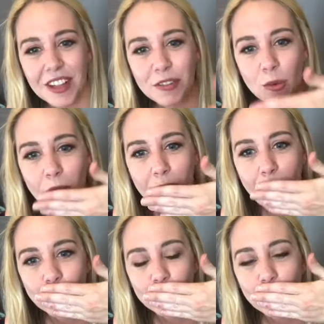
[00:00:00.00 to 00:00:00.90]
Love you
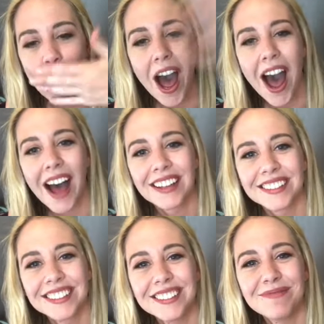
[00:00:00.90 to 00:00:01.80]
all. Mwah.
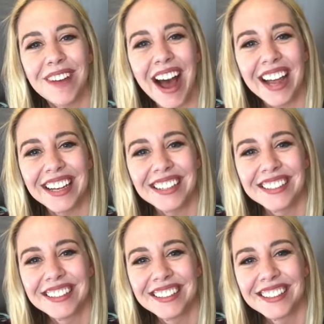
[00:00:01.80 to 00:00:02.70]
Bye.